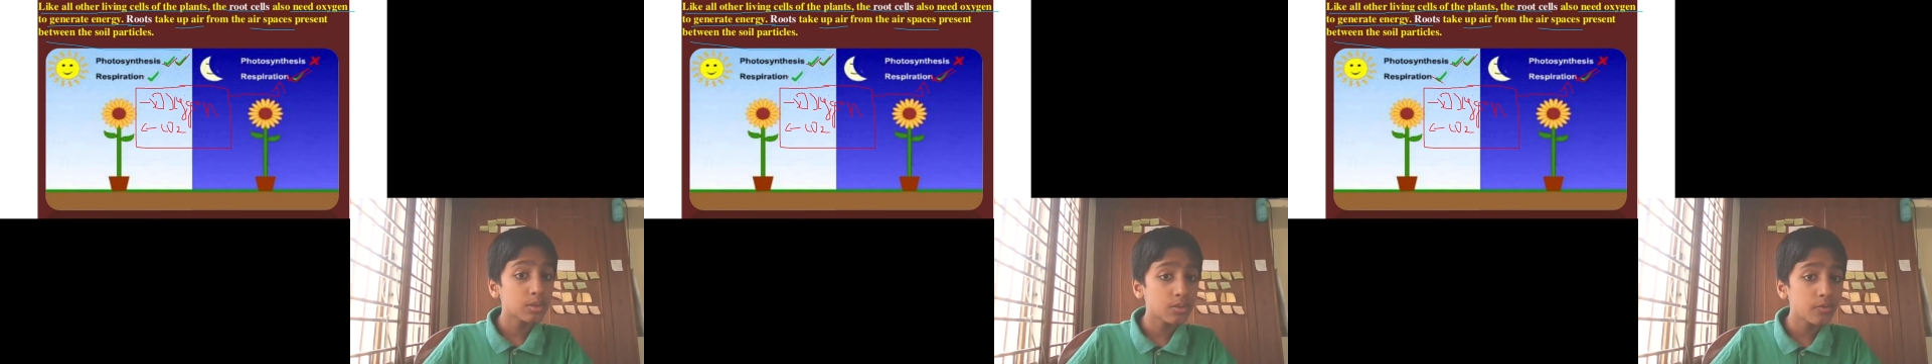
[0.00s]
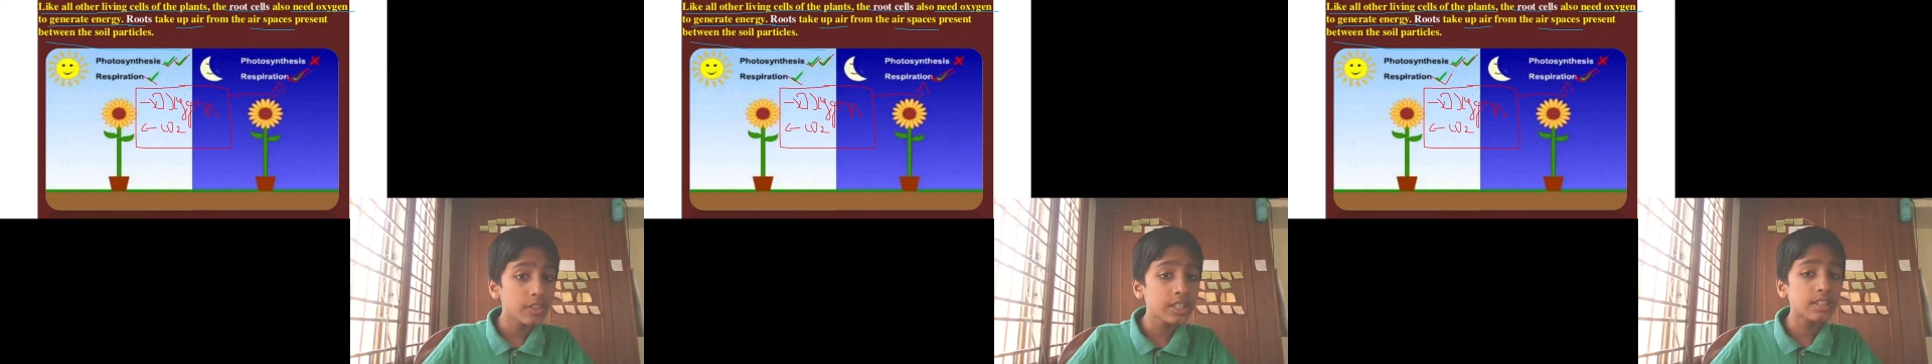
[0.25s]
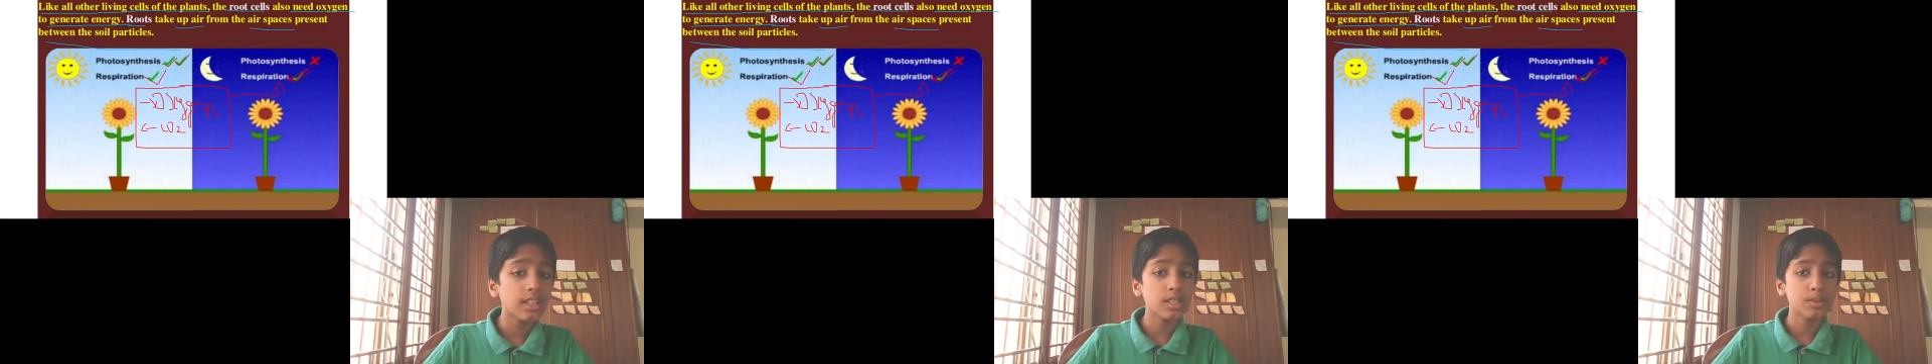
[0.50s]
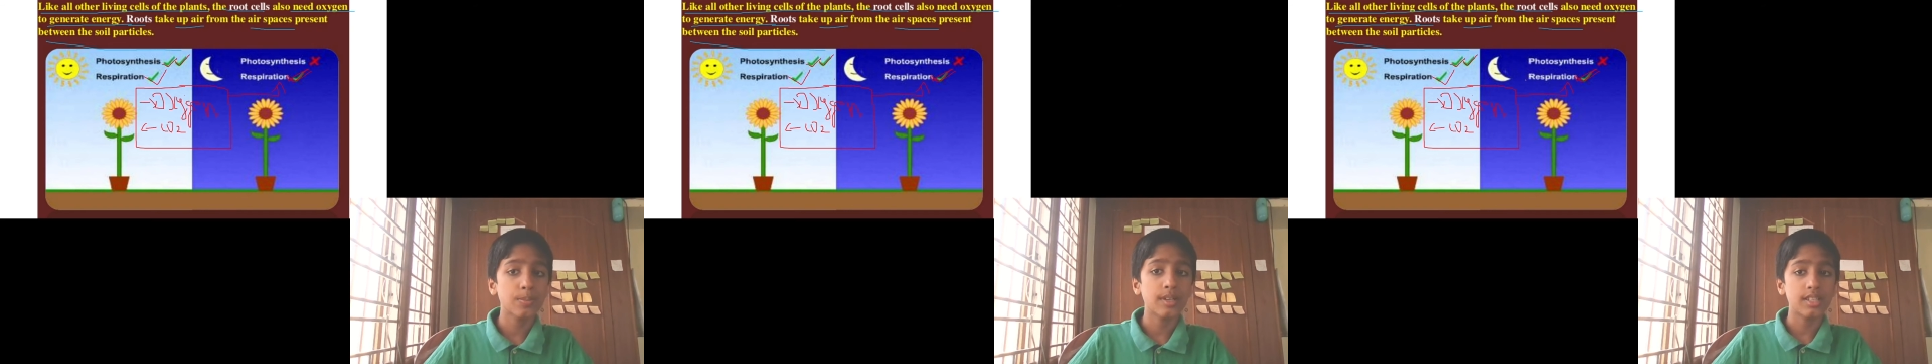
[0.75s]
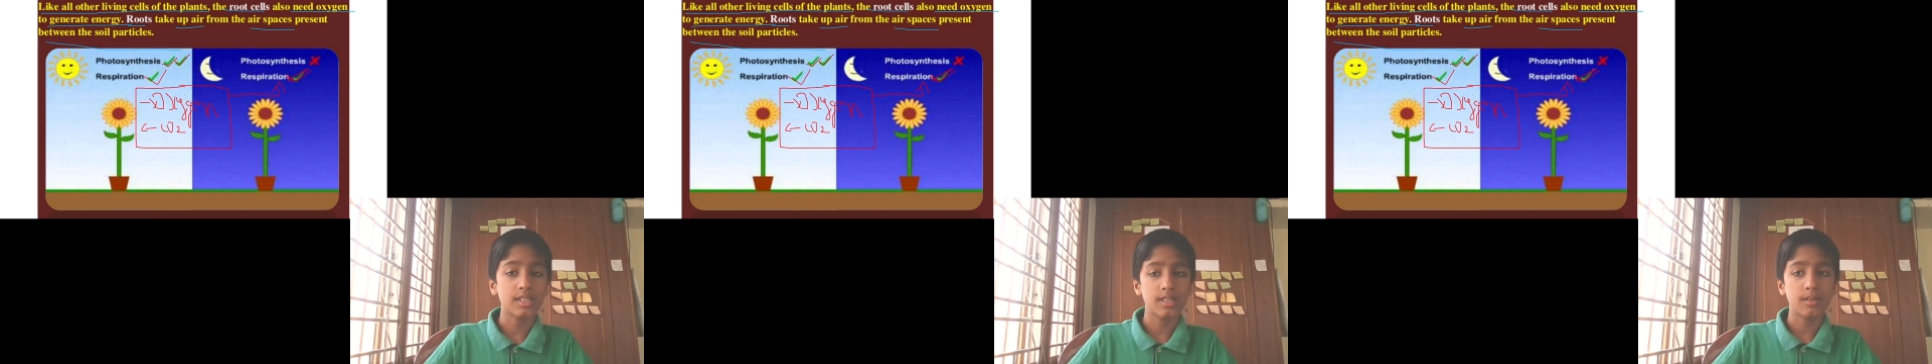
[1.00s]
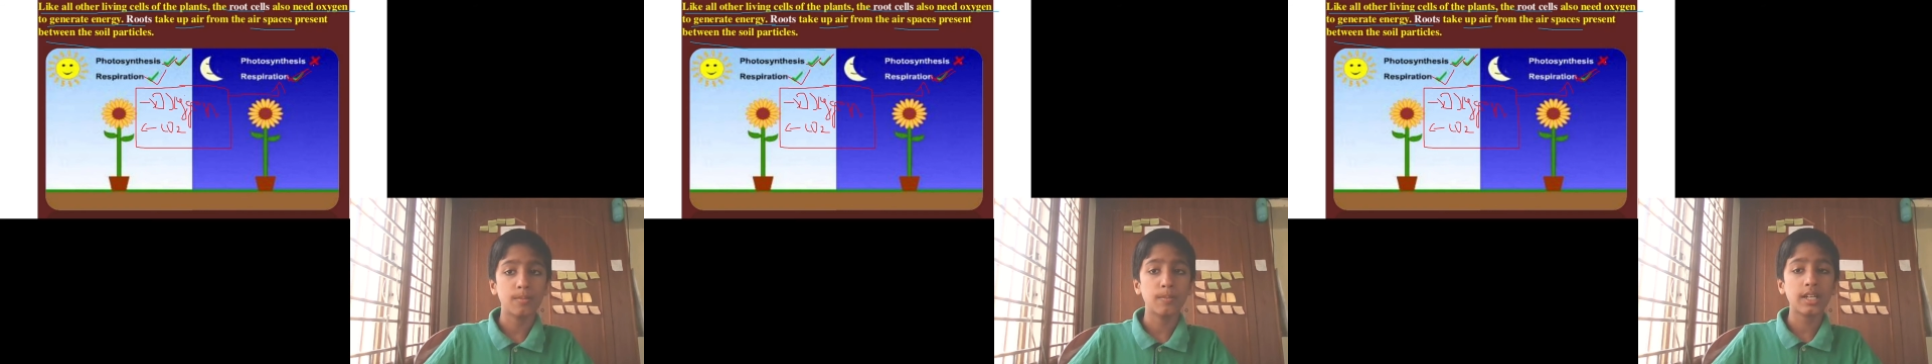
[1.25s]
with
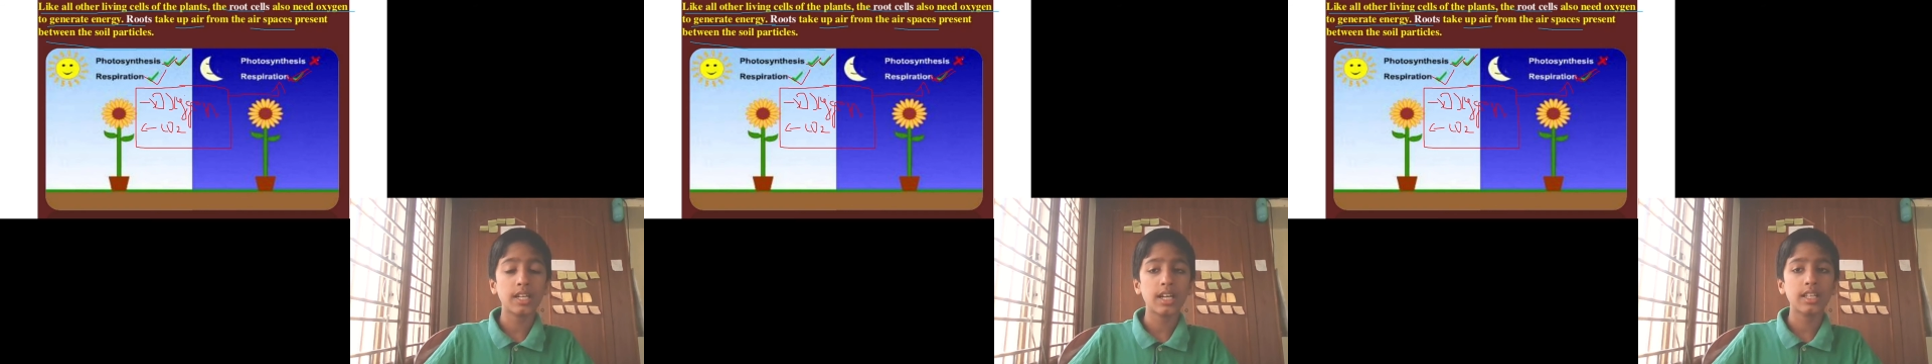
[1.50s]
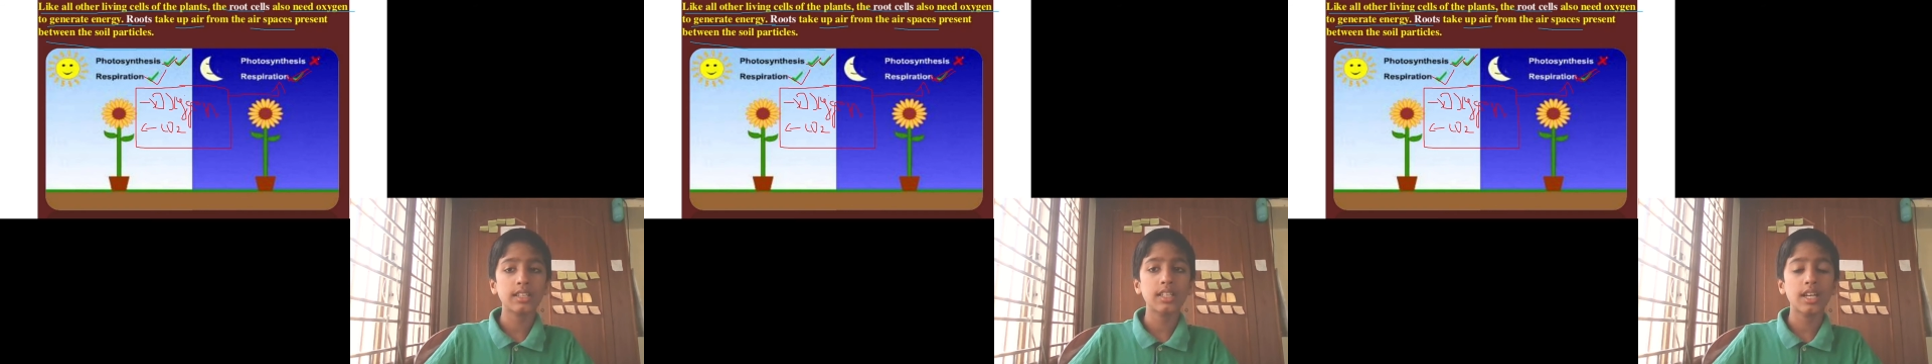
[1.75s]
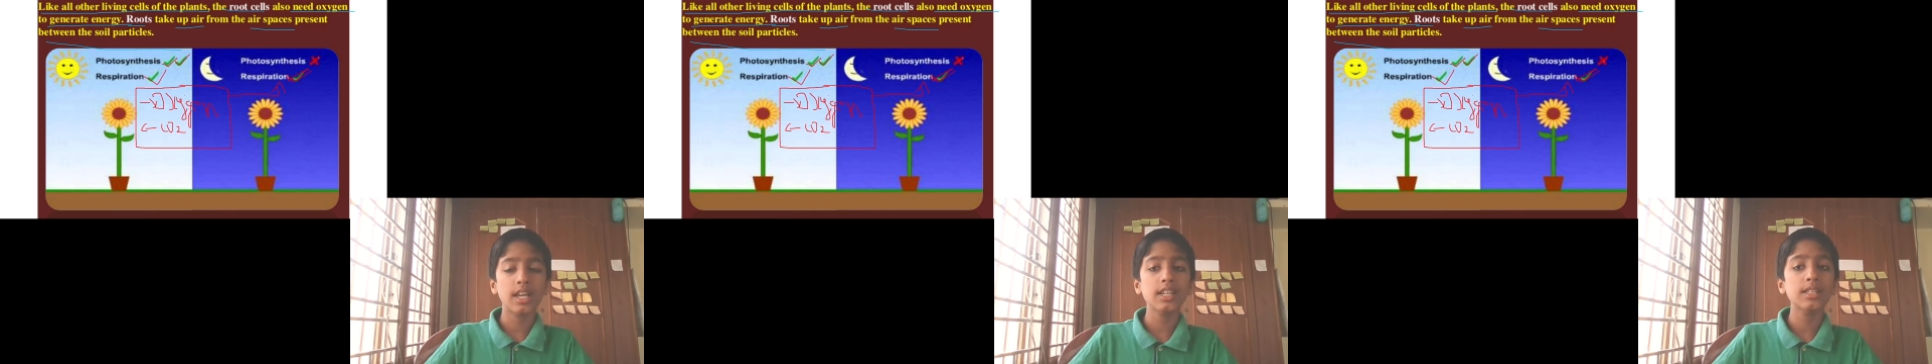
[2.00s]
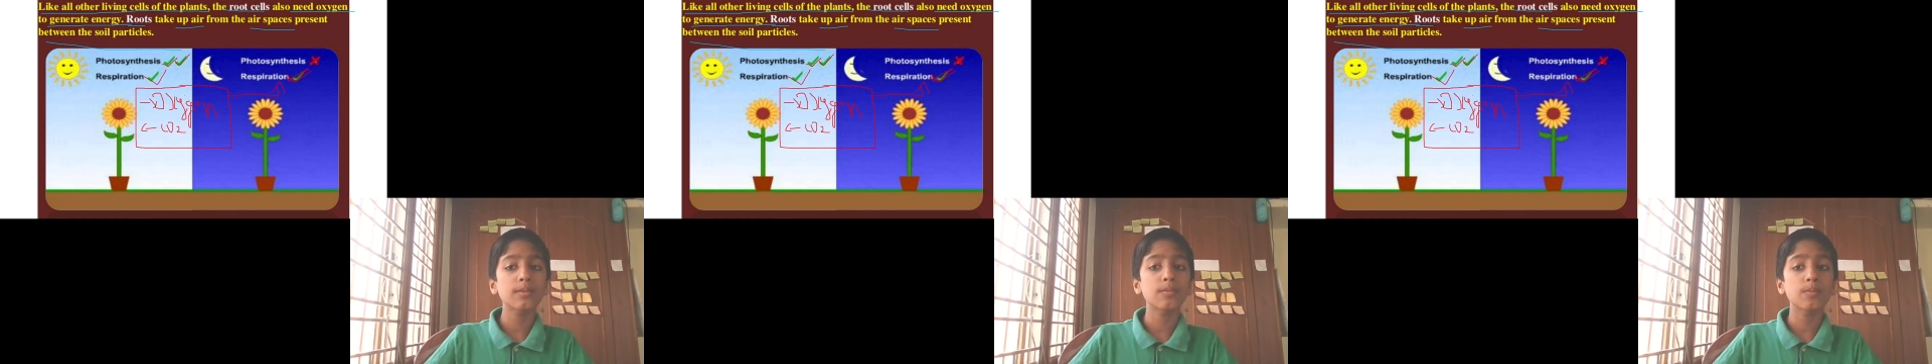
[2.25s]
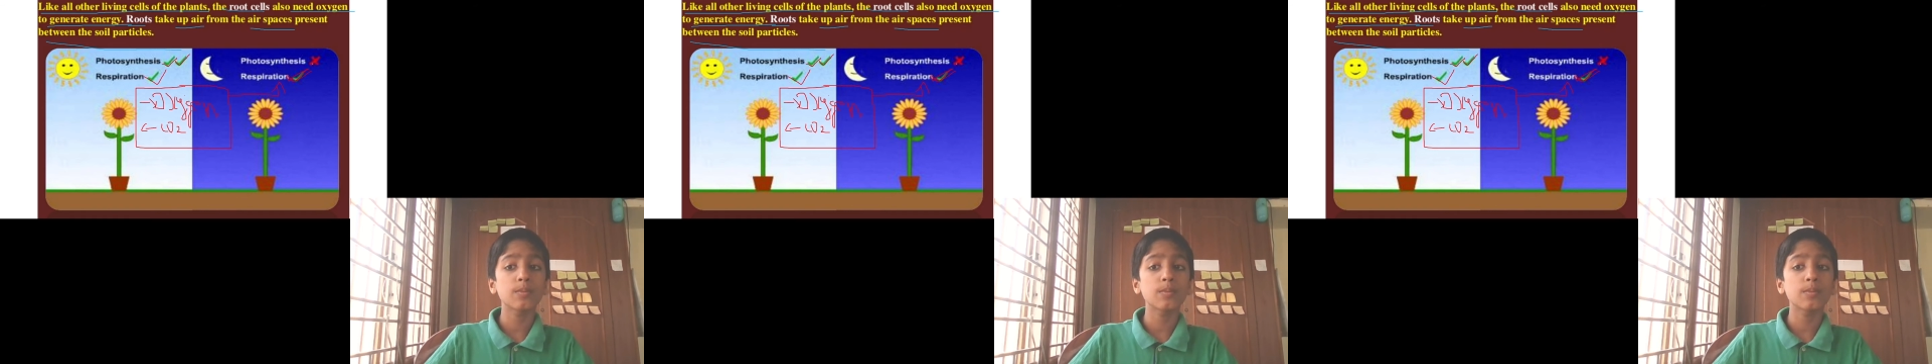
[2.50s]
respiration, but at the night,